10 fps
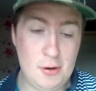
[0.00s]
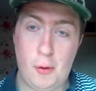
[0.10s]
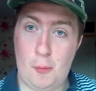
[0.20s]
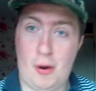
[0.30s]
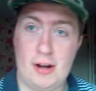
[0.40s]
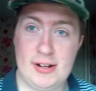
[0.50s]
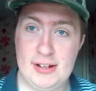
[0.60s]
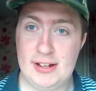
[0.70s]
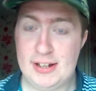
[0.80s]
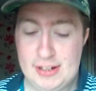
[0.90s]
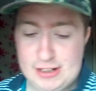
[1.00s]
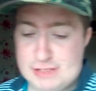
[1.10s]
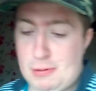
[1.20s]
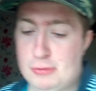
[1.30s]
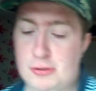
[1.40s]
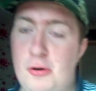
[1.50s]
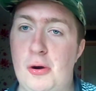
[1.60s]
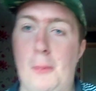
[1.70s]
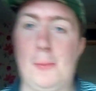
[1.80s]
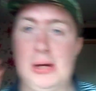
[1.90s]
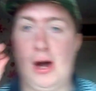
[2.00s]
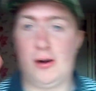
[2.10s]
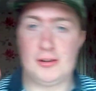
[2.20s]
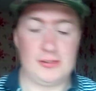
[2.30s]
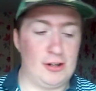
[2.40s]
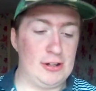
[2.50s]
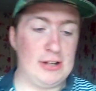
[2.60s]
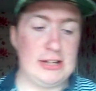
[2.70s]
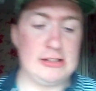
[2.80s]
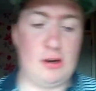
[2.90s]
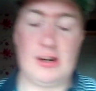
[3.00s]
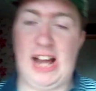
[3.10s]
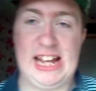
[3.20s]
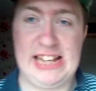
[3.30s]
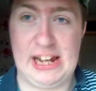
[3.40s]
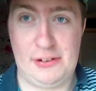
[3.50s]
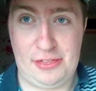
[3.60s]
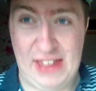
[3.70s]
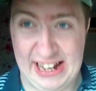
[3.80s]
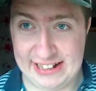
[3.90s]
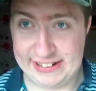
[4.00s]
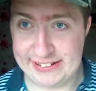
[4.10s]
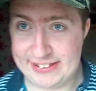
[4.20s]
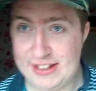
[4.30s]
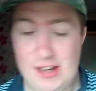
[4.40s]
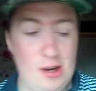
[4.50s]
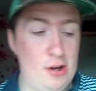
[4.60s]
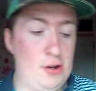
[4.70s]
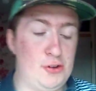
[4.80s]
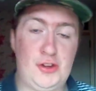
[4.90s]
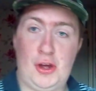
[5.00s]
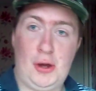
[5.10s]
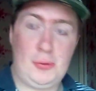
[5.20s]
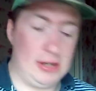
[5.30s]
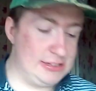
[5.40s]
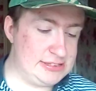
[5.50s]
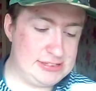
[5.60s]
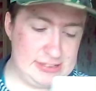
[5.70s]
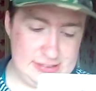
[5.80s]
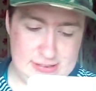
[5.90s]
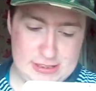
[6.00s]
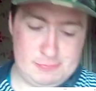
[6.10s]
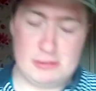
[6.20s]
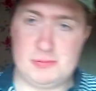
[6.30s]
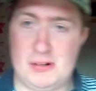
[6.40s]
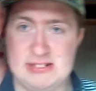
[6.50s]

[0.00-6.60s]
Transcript: one, you're supposed to call them bananas, not long yellow things. Two, it's you're supposed to put a